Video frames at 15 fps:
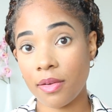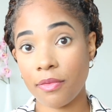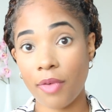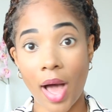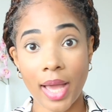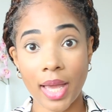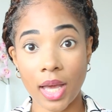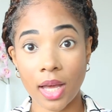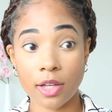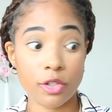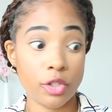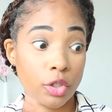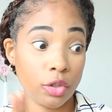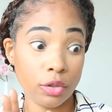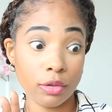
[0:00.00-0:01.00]
via
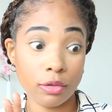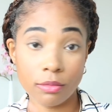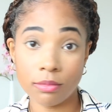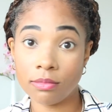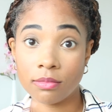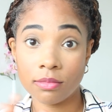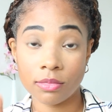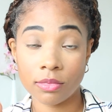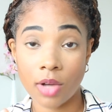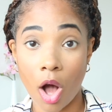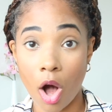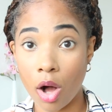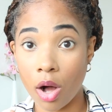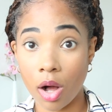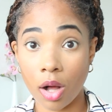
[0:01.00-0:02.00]
Zoom,
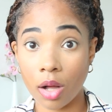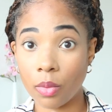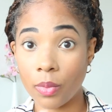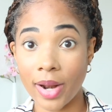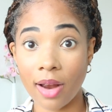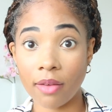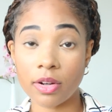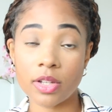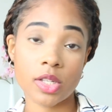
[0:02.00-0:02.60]
call, whatever.